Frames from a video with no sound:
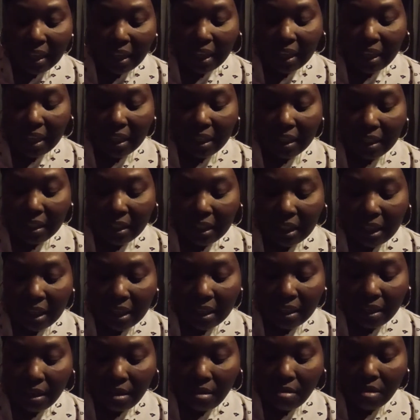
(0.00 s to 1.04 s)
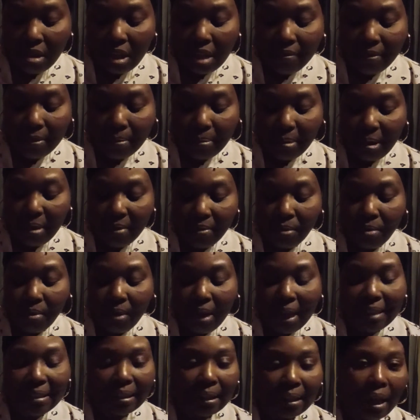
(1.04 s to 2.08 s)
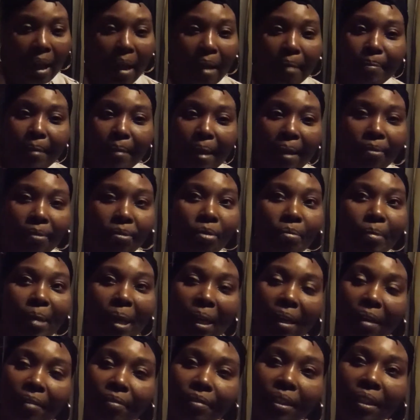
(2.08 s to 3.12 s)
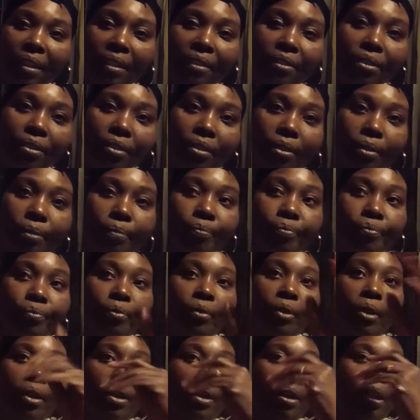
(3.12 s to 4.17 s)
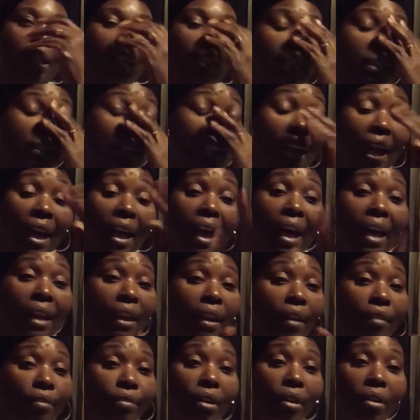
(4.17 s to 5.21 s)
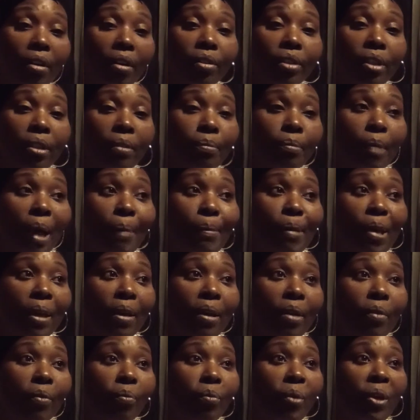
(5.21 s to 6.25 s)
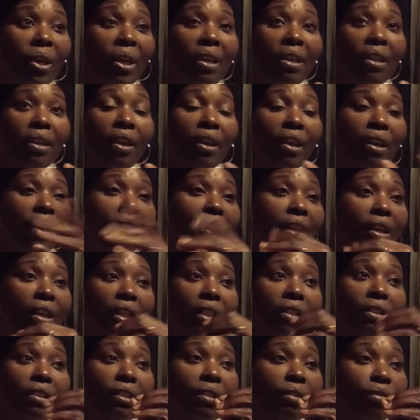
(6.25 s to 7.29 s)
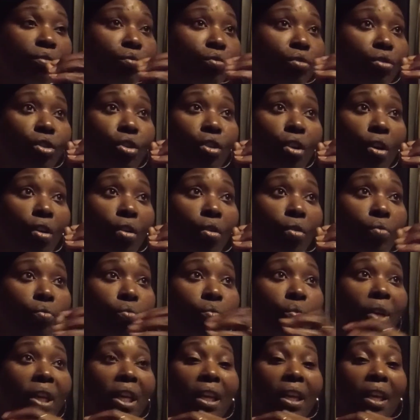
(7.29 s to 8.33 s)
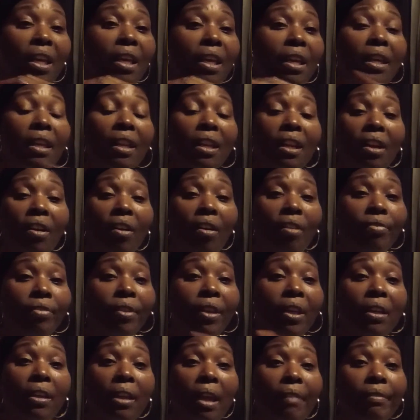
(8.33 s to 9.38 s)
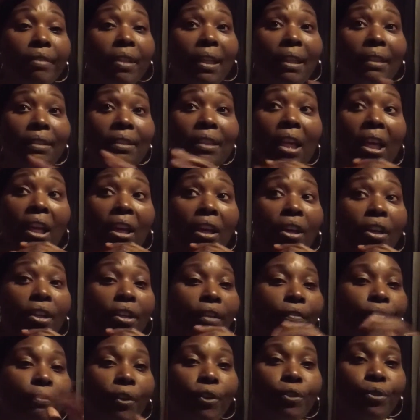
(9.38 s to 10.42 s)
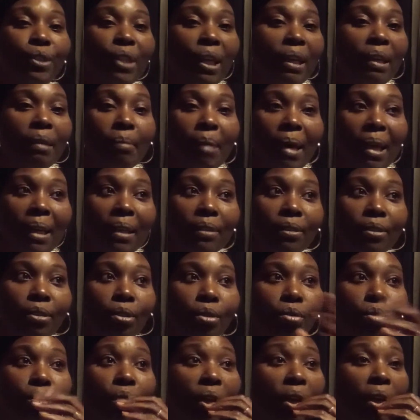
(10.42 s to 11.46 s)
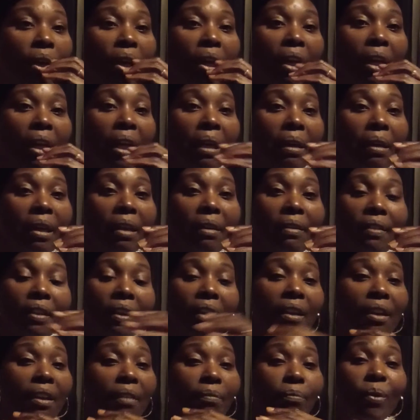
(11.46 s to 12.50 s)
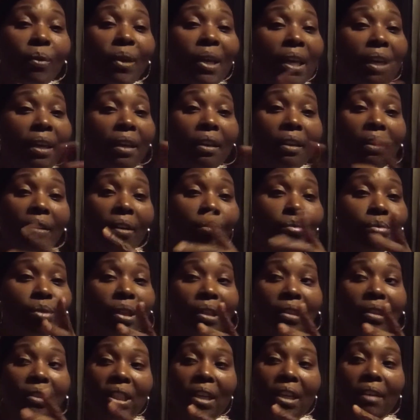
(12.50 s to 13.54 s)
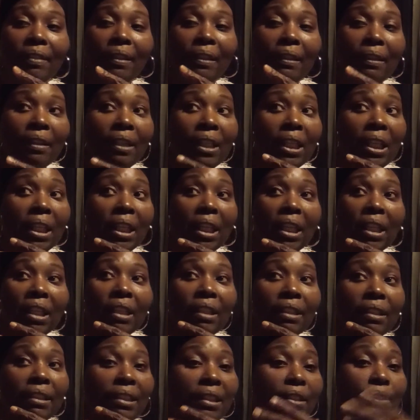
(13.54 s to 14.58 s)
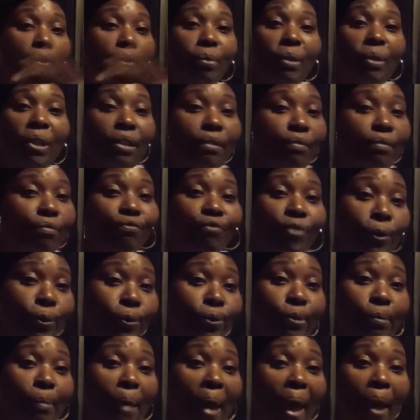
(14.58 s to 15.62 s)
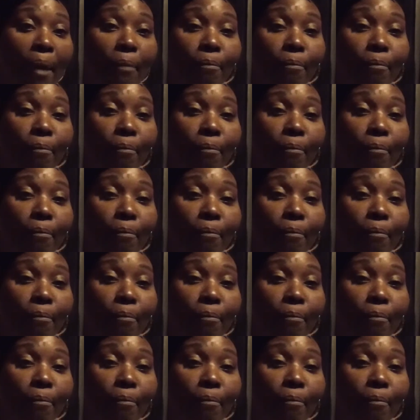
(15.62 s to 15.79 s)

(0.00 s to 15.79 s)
he said don't even bother going i said i'm not going back up there so because I, I love ron i mean we is you know we he hit it off he loved us the first day he met us so he he we hit it off with each other since we first met